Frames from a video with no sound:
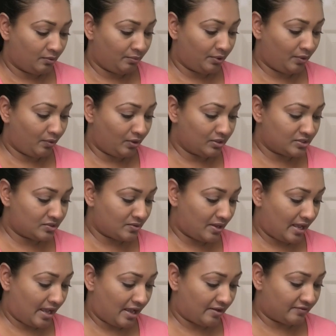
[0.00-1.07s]
We also
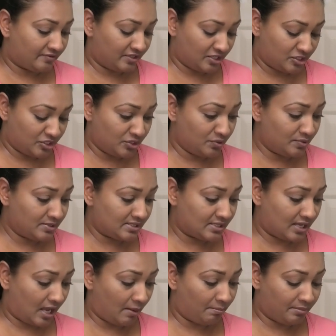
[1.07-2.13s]
have the juice
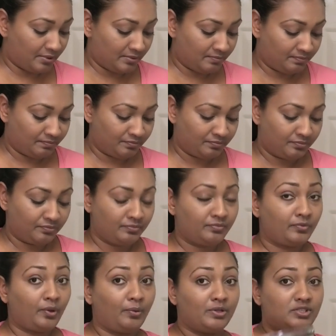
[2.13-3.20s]
cup,
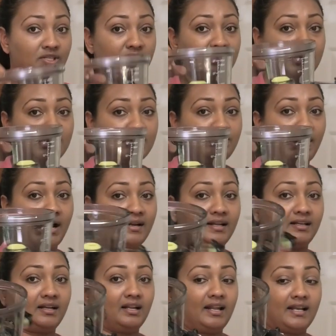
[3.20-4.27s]
which is this part
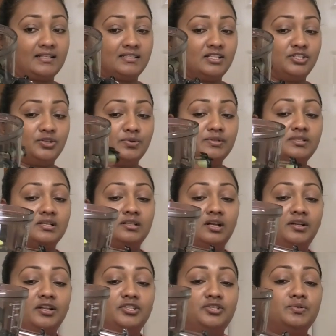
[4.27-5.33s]
that collects the juice.
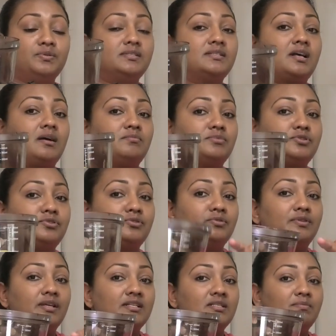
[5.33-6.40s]
Now the juice comes
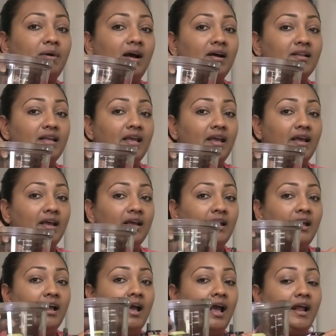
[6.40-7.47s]
through this part here,
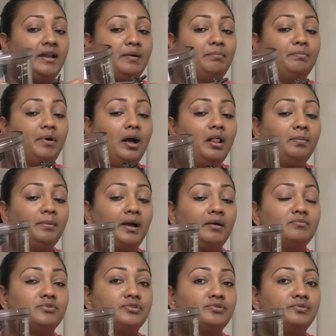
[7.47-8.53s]
and the pulp
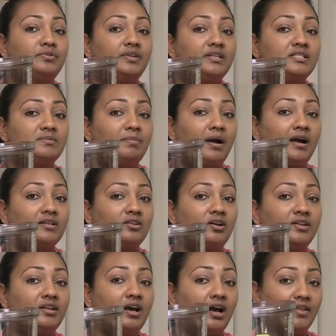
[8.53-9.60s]
comes through this part
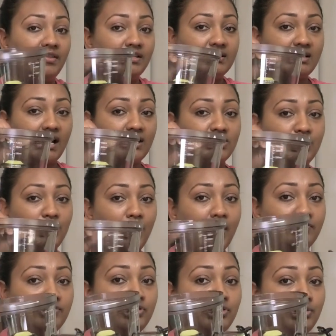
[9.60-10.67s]
on the other side. So you
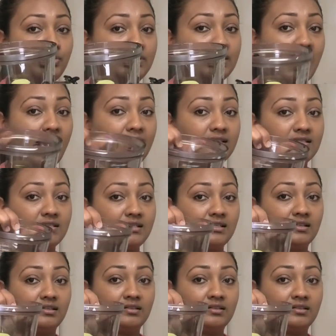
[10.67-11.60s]
have two sides.